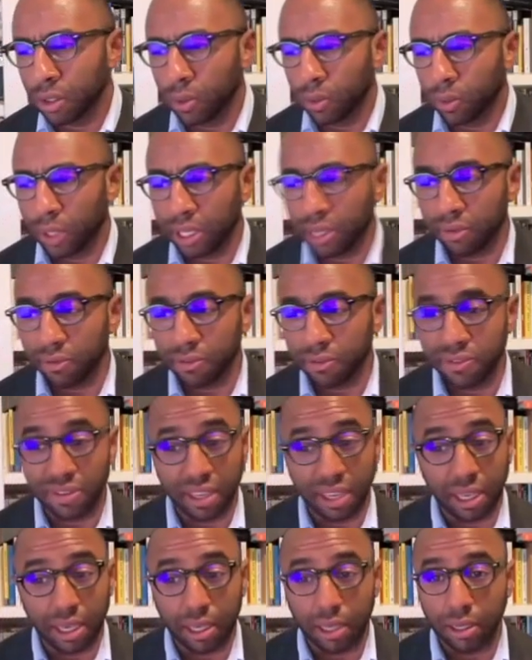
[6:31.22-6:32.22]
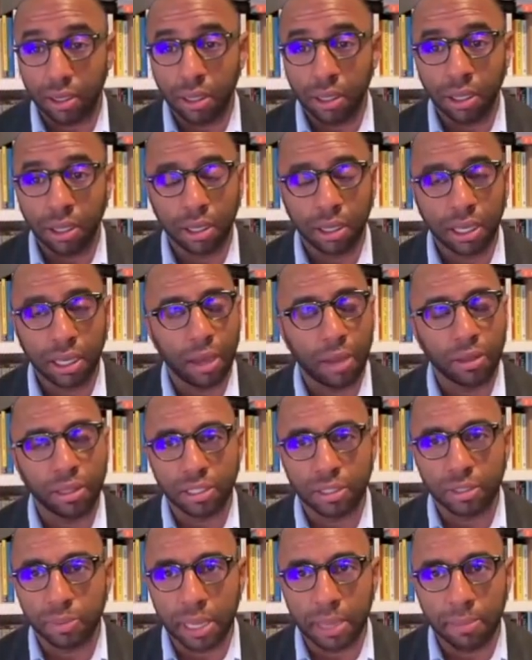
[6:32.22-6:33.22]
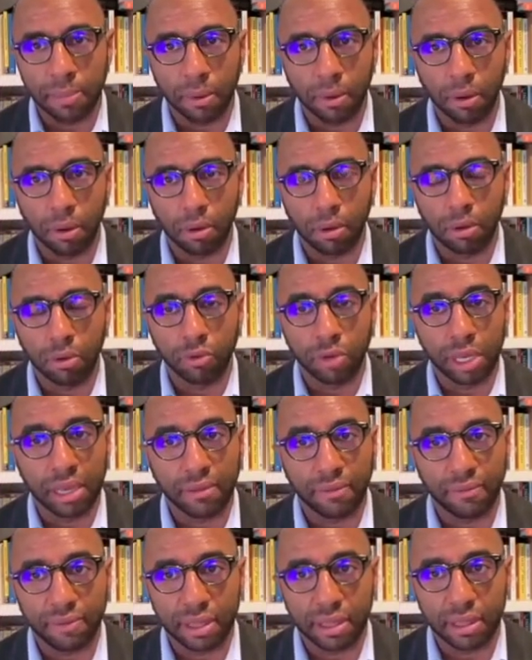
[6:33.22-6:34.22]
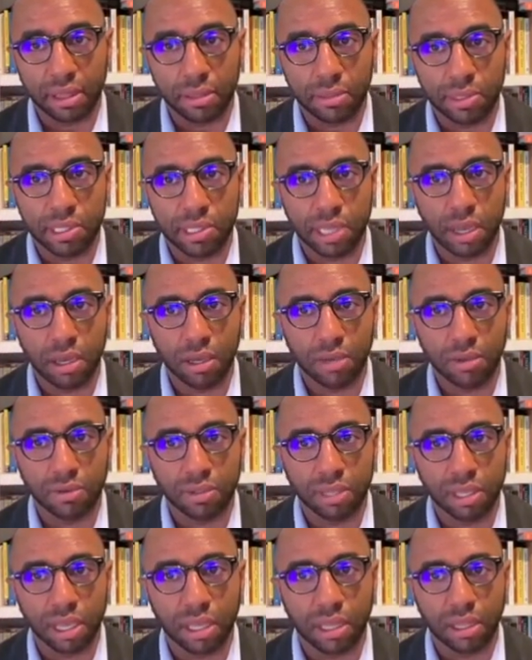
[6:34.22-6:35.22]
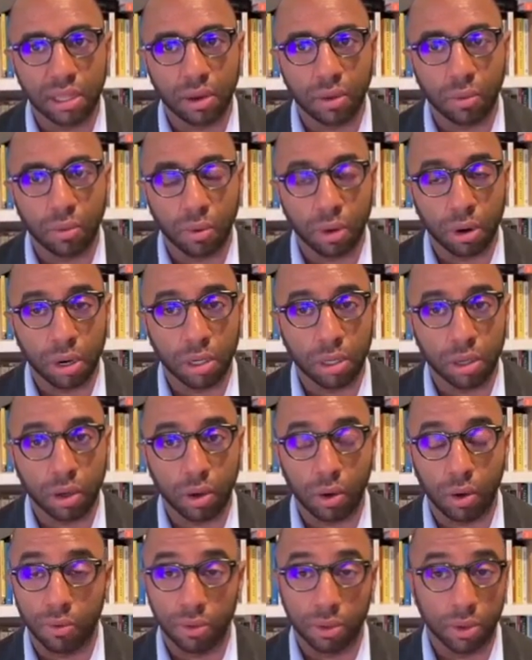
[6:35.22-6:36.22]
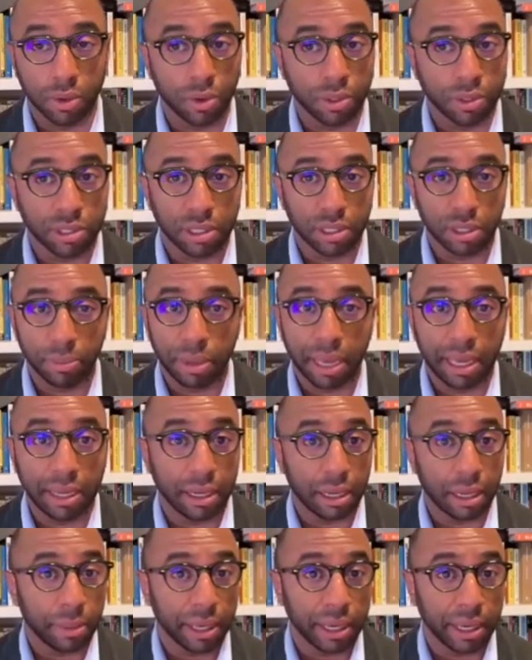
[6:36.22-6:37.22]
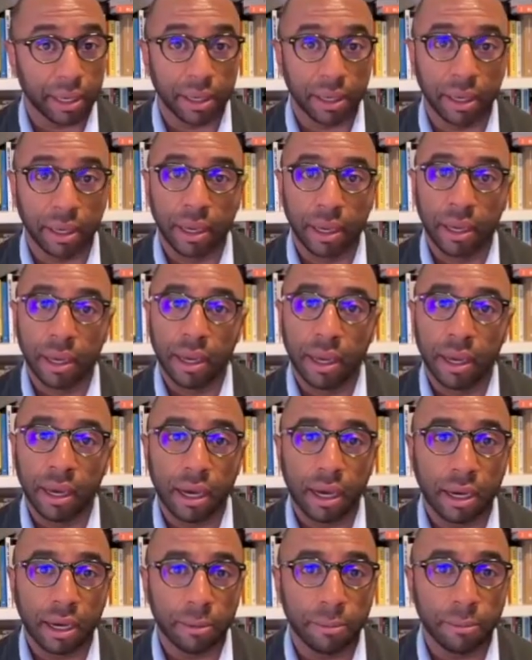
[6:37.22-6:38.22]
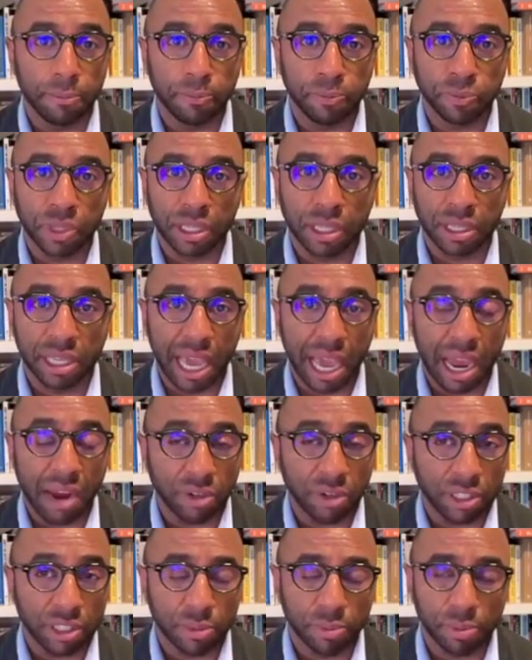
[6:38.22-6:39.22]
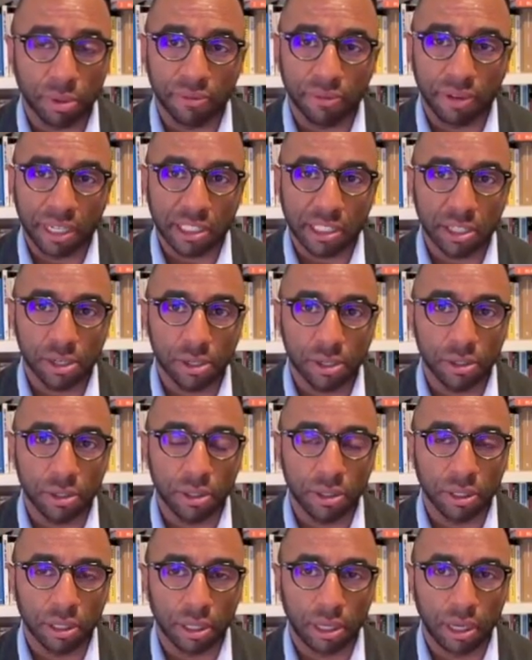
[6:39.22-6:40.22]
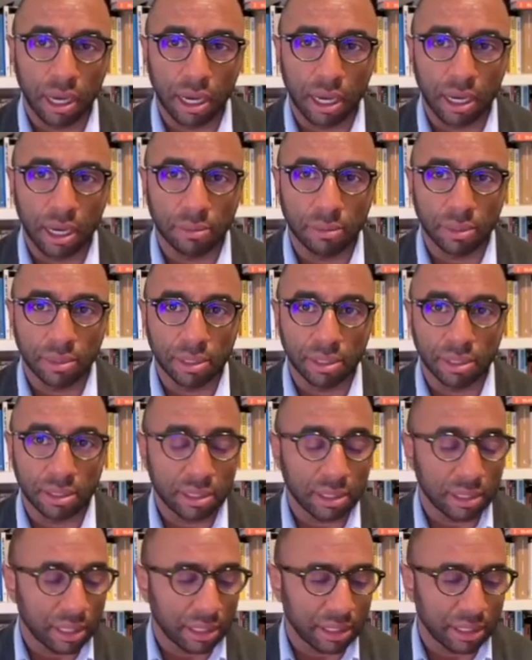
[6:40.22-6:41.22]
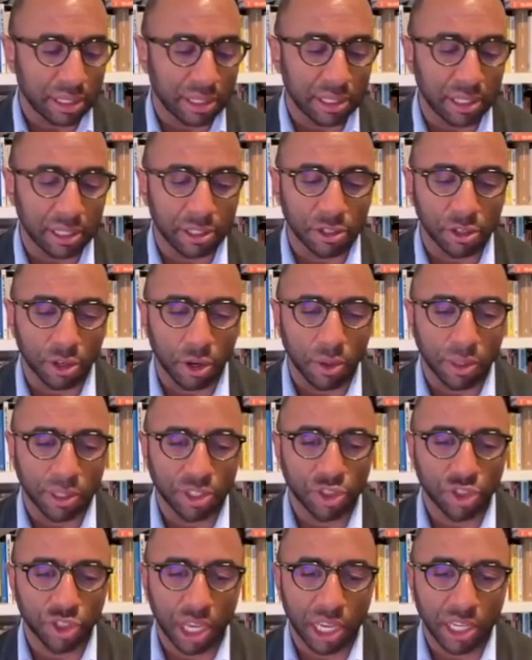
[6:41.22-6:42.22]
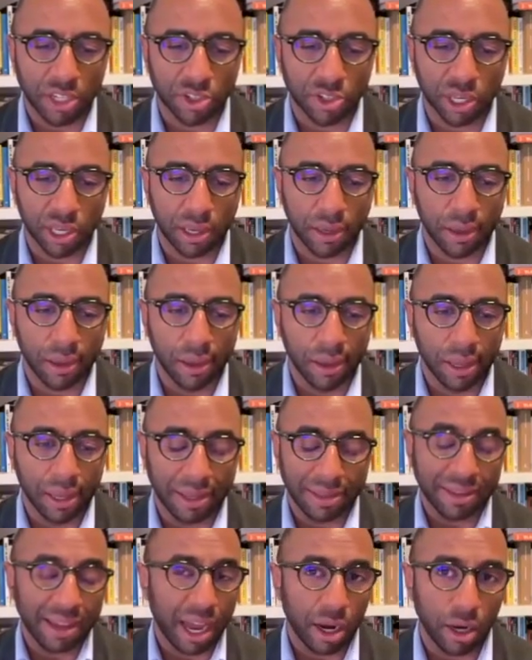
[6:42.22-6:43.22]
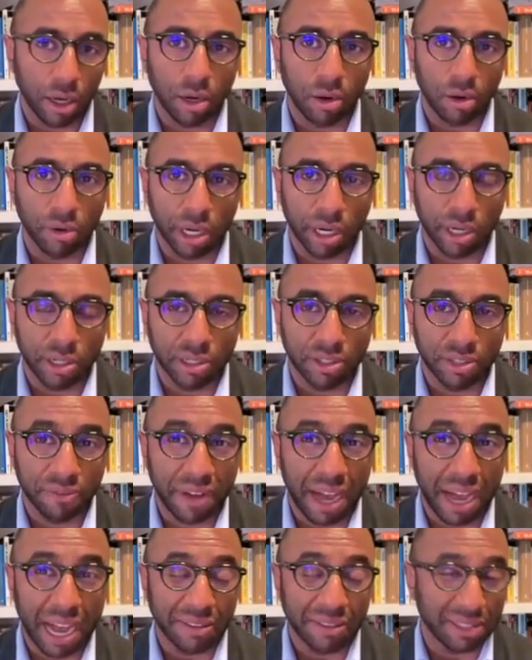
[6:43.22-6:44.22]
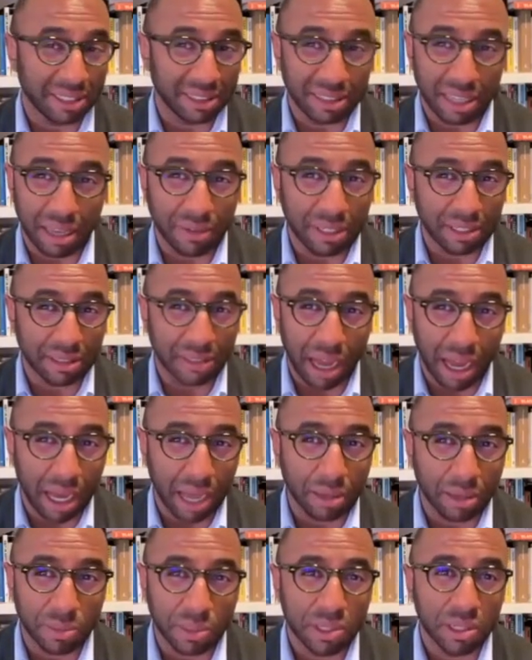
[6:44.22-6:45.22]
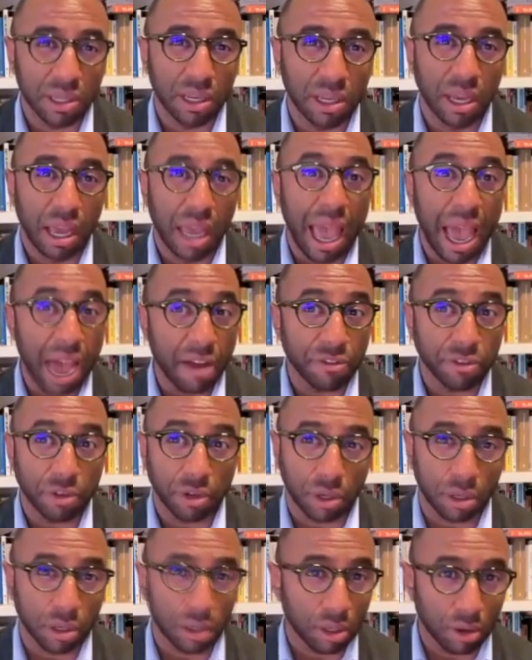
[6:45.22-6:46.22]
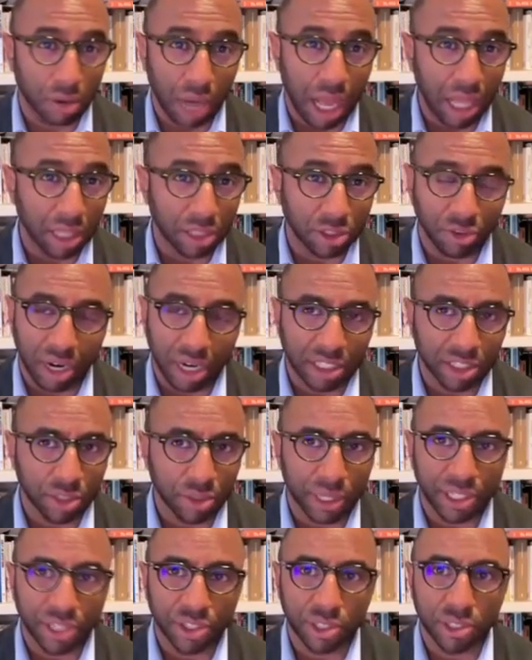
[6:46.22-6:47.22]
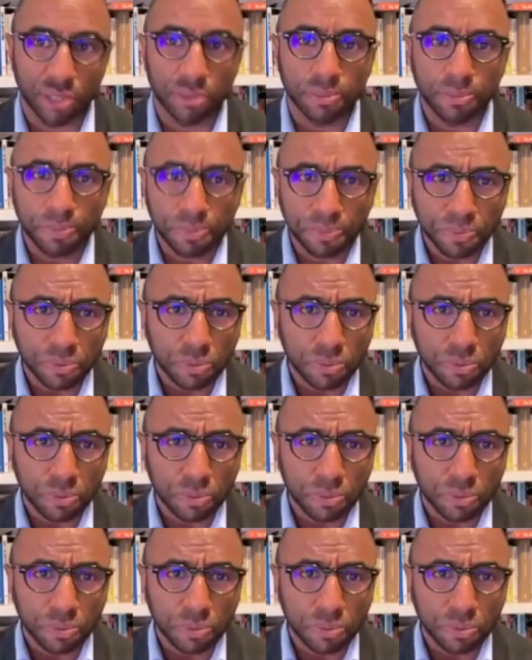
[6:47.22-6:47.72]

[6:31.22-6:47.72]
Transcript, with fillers: We've seen countless people reinvent themselves and their work over the course of the pandemic. Um, the average professional um, statistics show is changing entire careers five to seven times after college graduation.